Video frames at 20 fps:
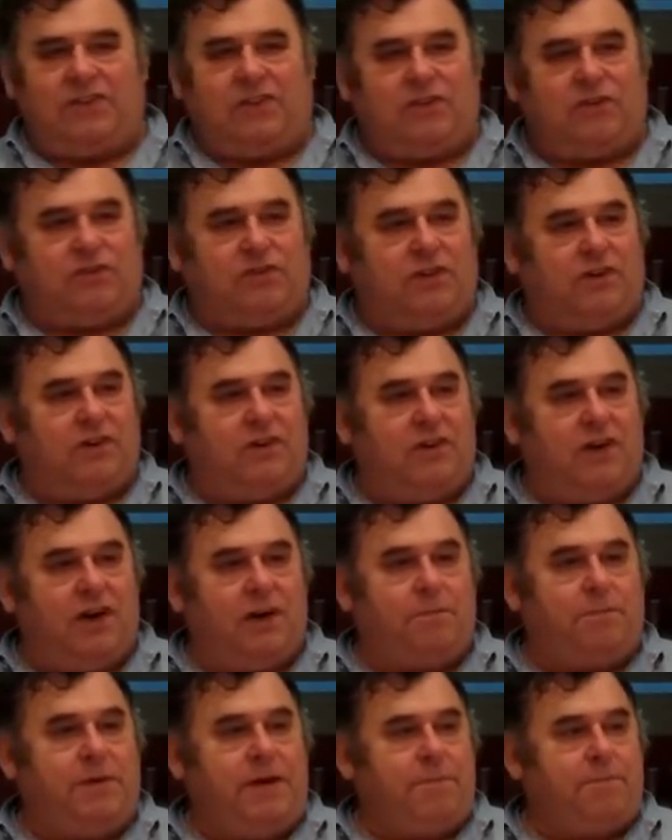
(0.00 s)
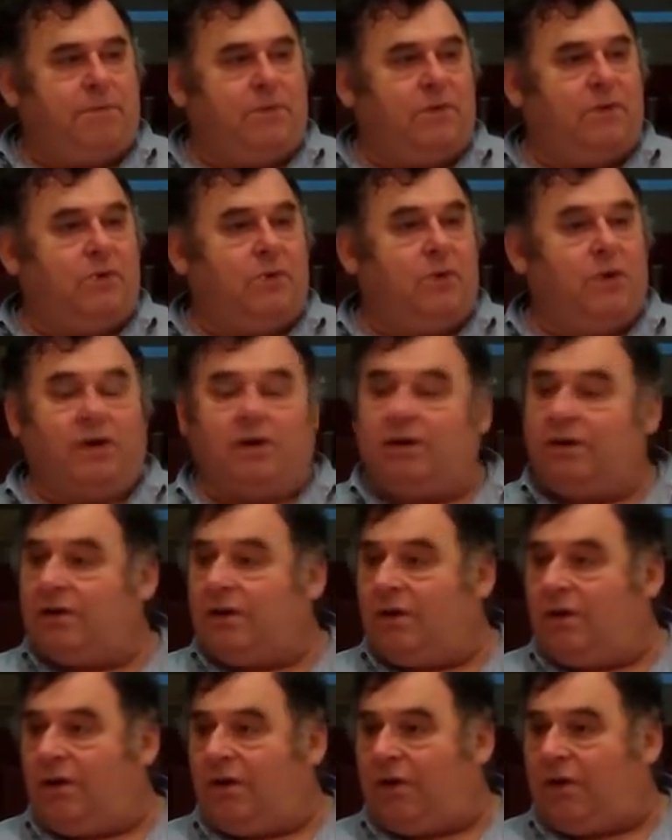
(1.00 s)
There's, there are young people who
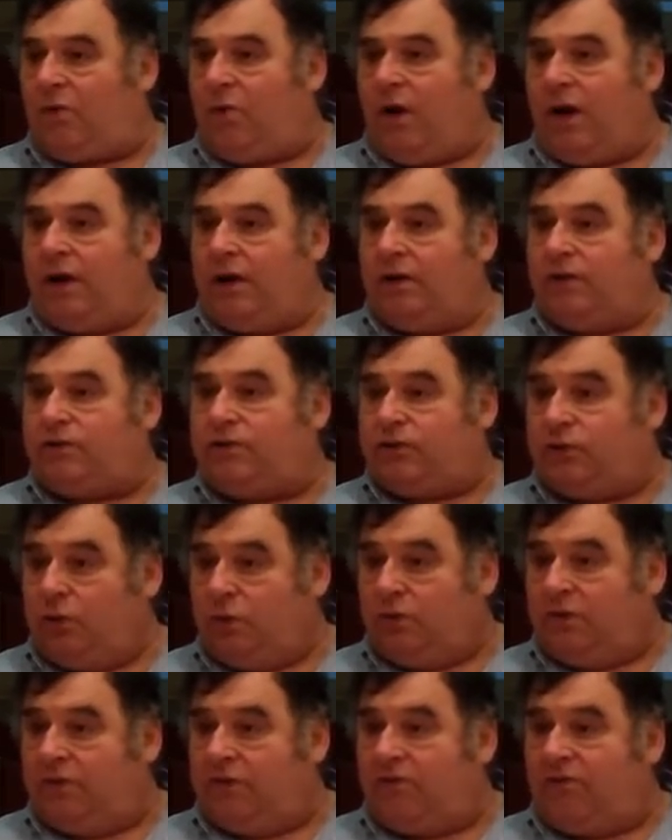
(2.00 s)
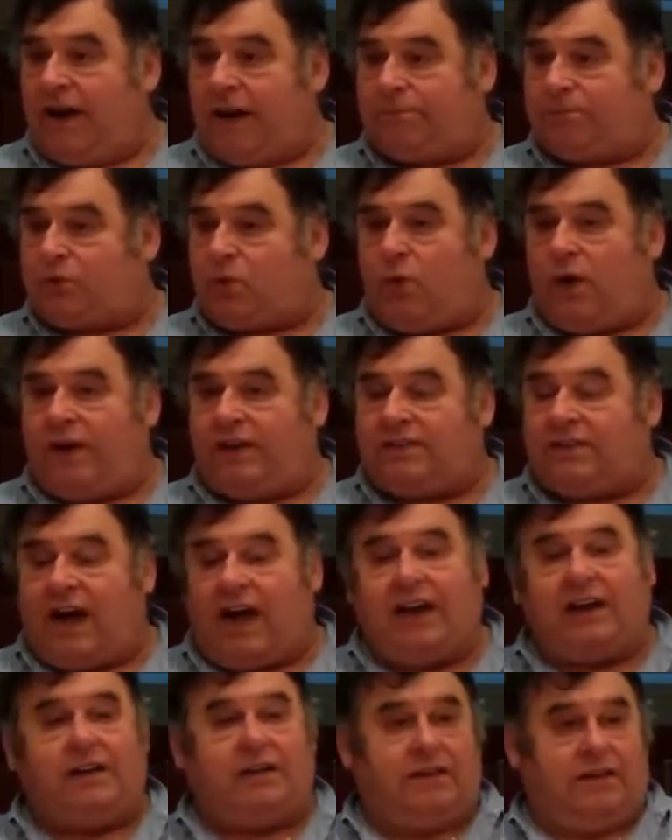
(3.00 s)
are quite astute and wrapped quite
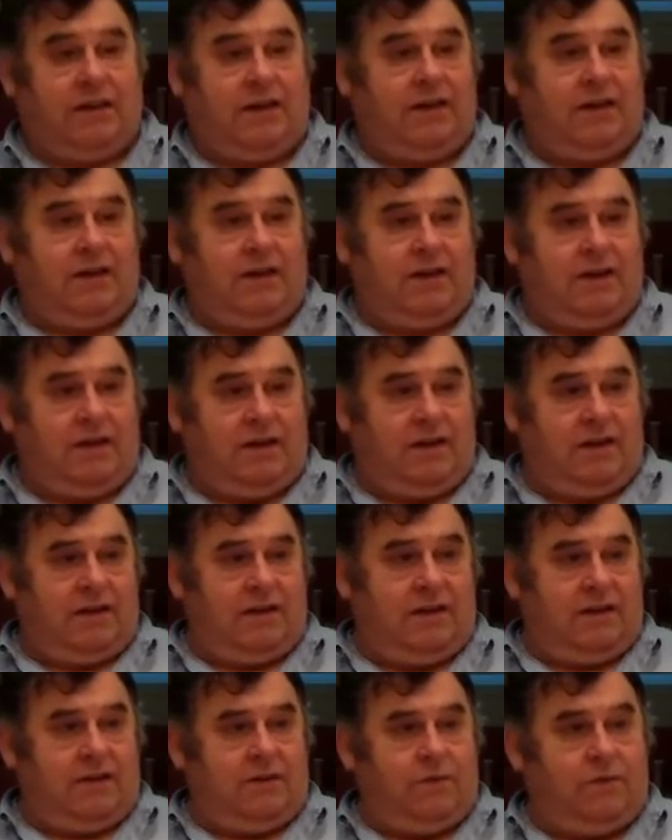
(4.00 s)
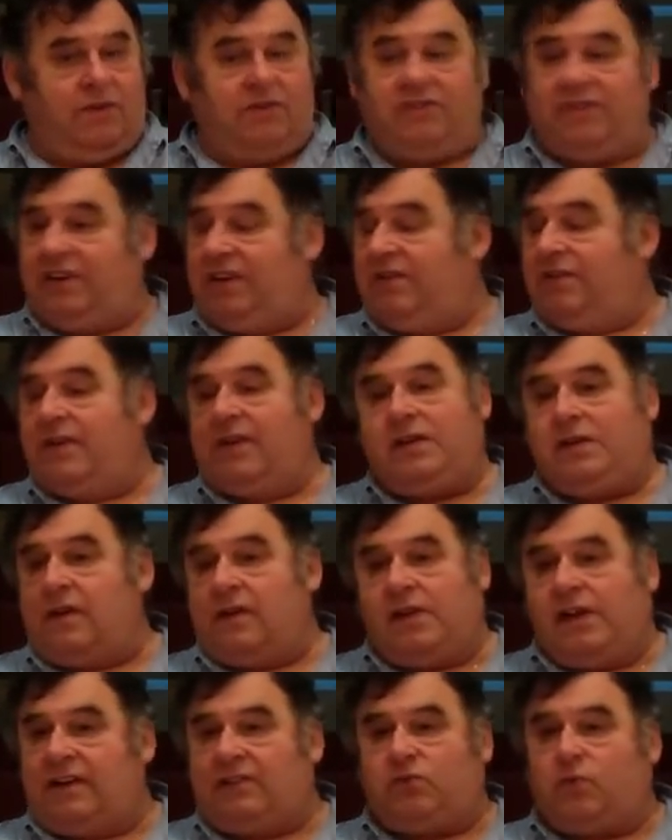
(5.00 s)
tight when they're even in
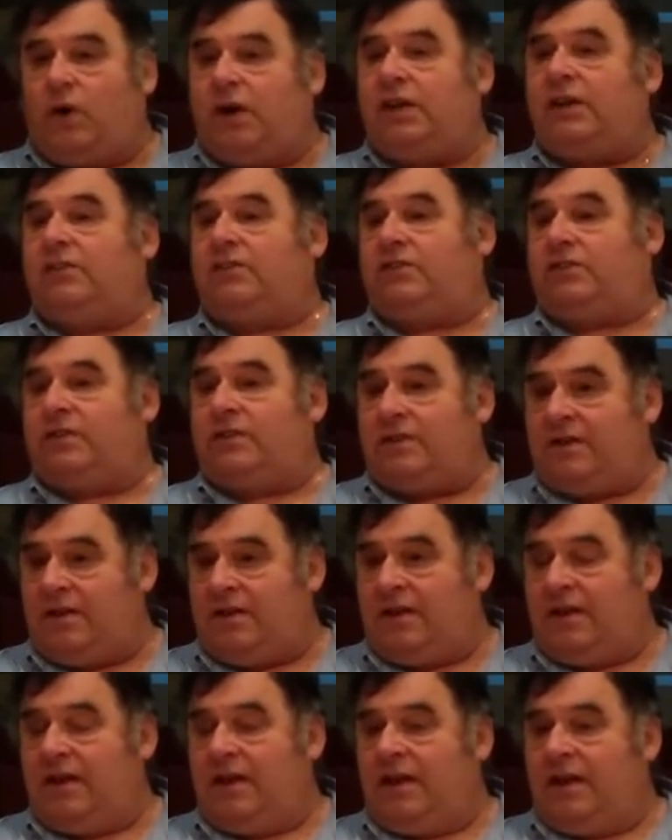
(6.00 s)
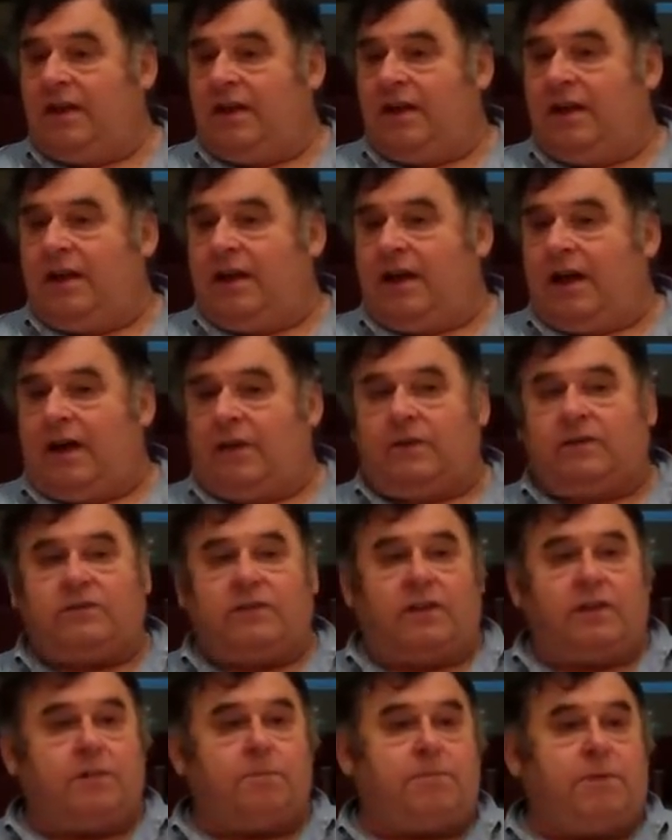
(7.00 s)
their late 20s. And
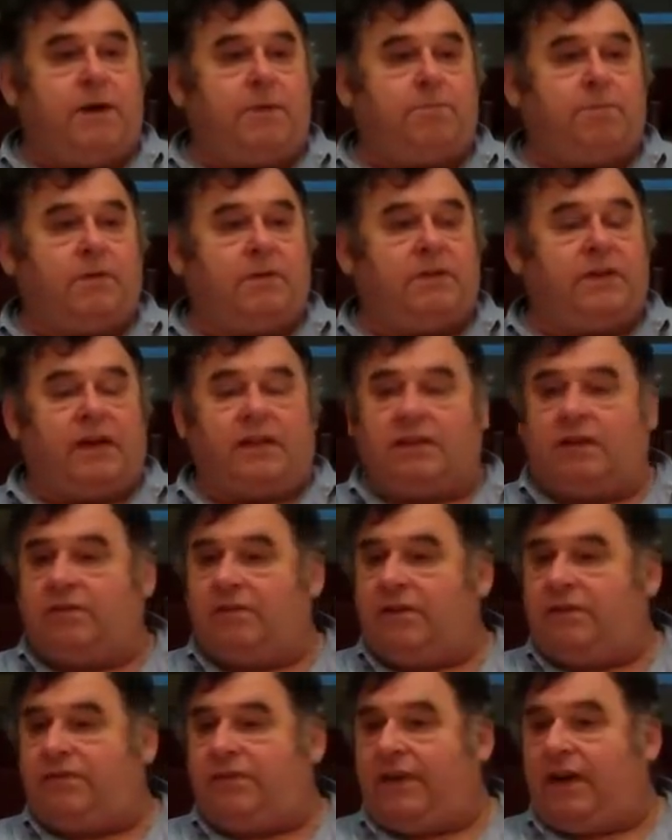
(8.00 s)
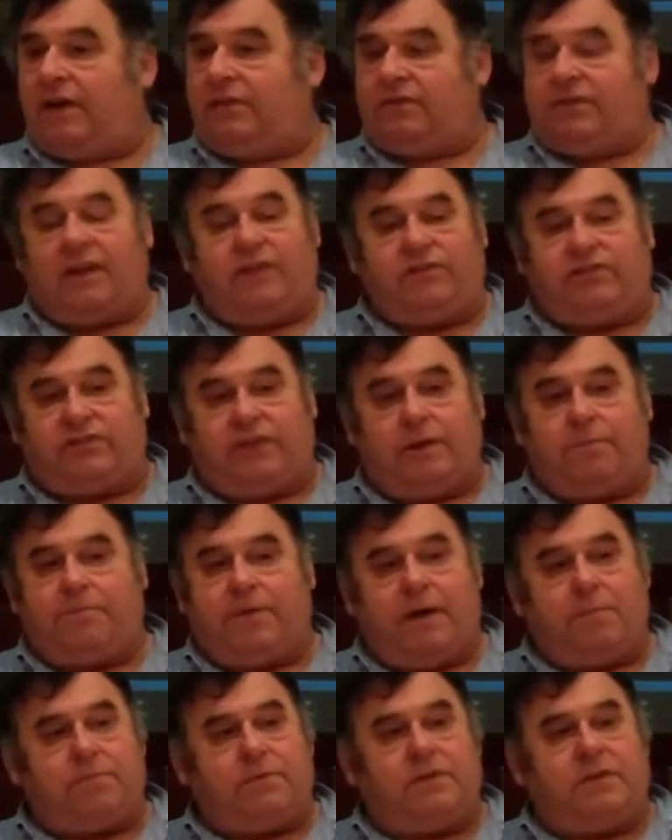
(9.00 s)
there's other people that they've seen
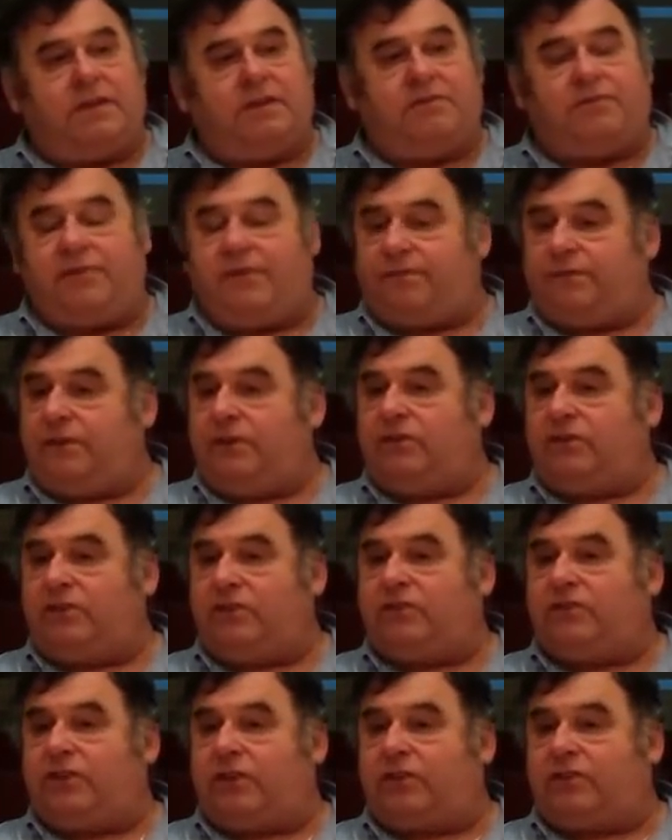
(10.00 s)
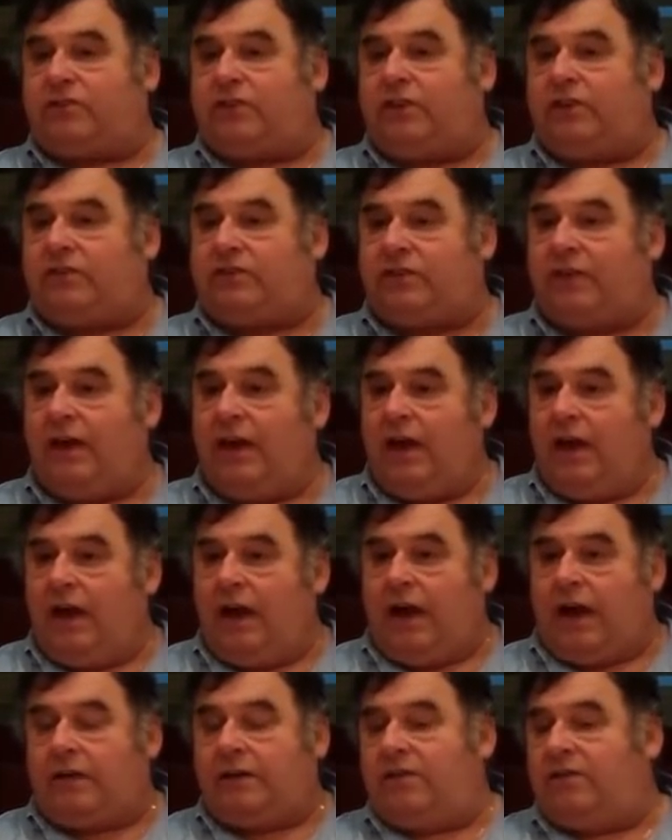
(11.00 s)
people in their 50s and 60s
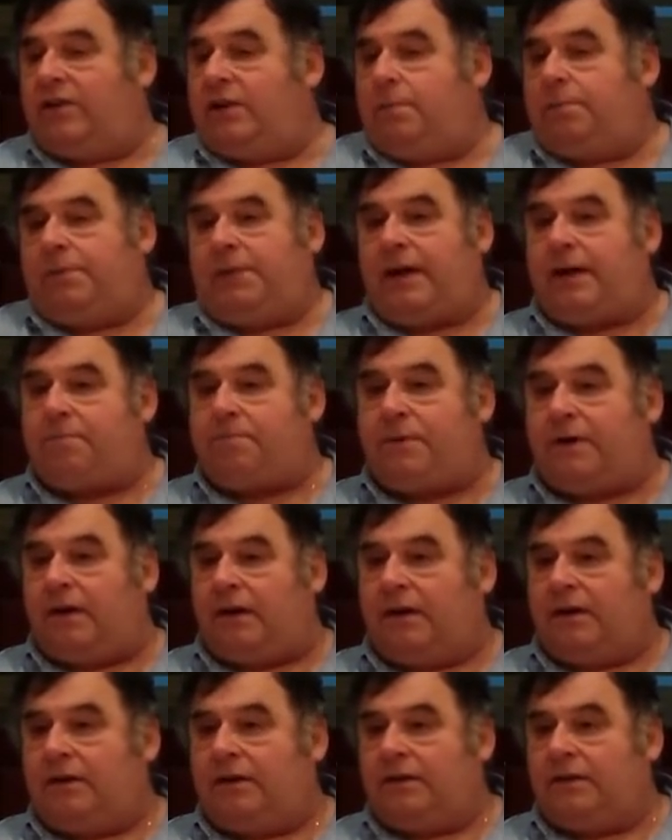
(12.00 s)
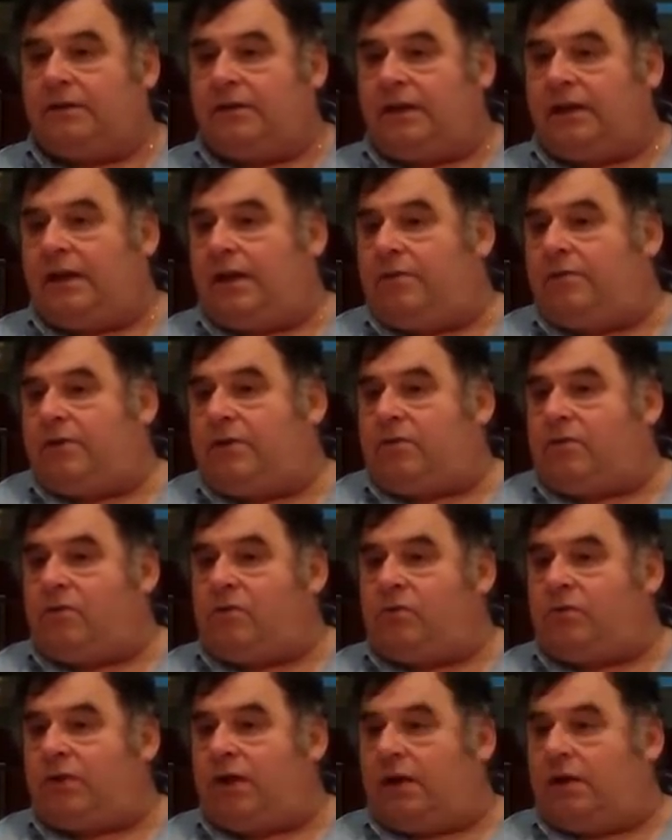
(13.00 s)
and they're in a playpen. They never
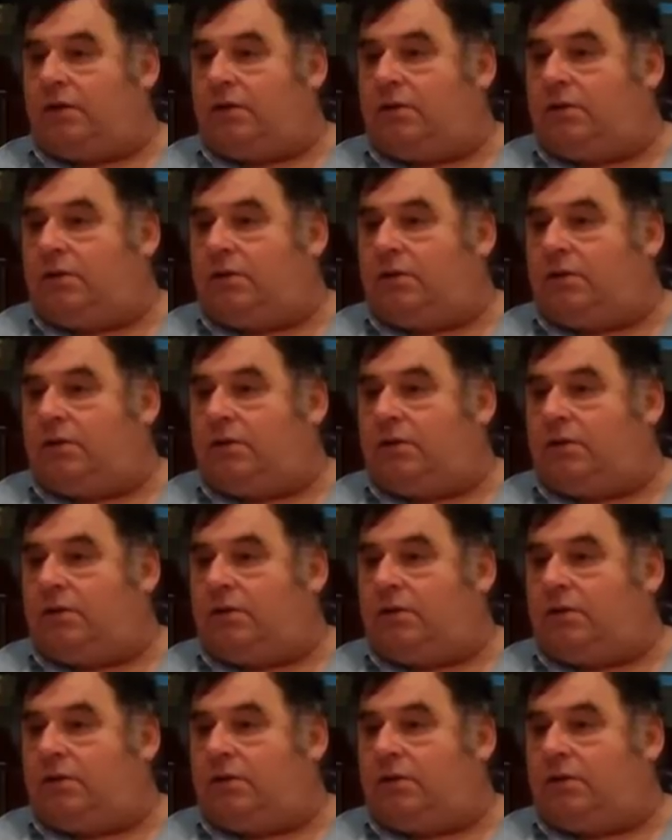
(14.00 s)
grew. They